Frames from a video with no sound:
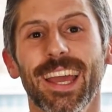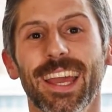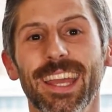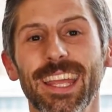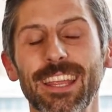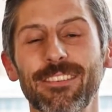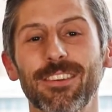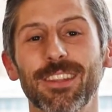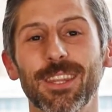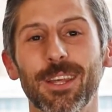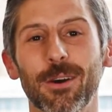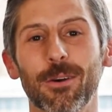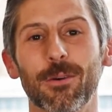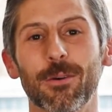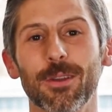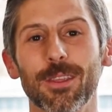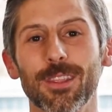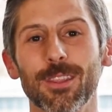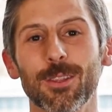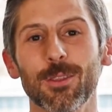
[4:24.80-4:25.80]
even
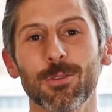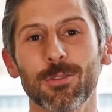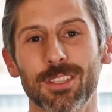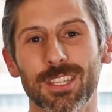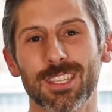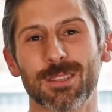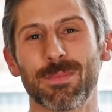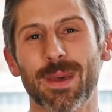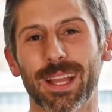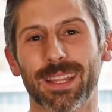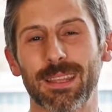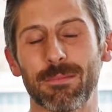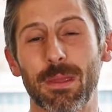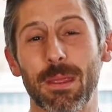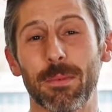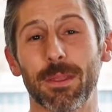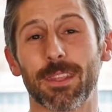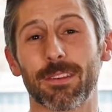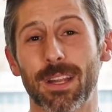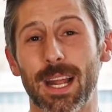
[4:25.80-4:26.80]
though you suspect that
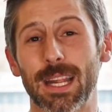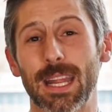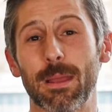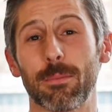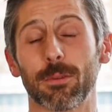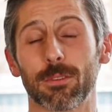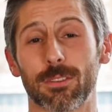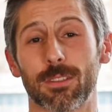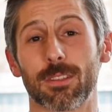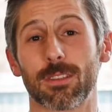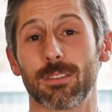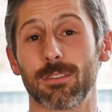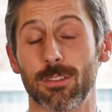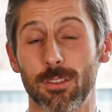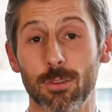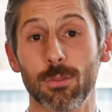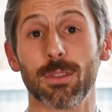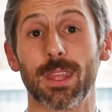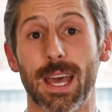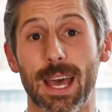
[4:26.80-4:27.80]
maybe they're not able to
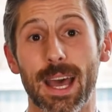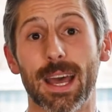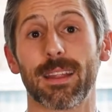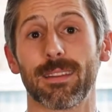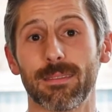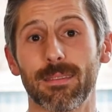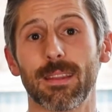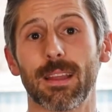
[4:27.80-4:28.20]
do that.